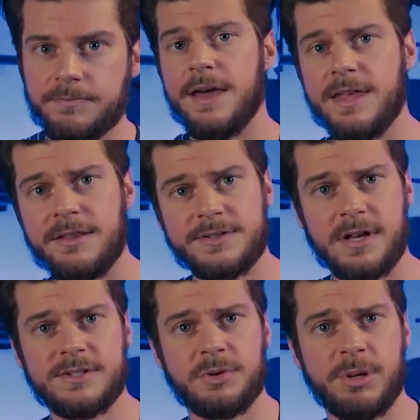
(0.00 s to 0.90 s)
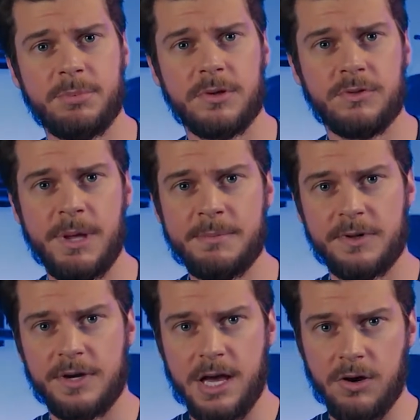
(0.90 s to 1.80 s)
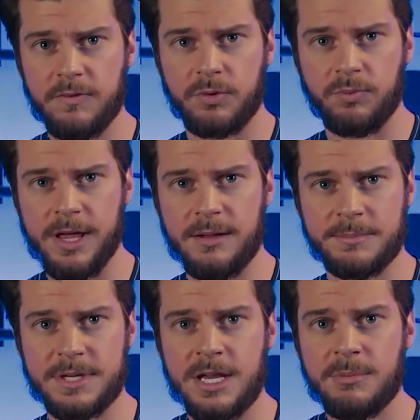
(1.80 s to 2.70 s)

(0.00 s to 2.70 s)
And then there's also people who maybe they're not overwhelmed,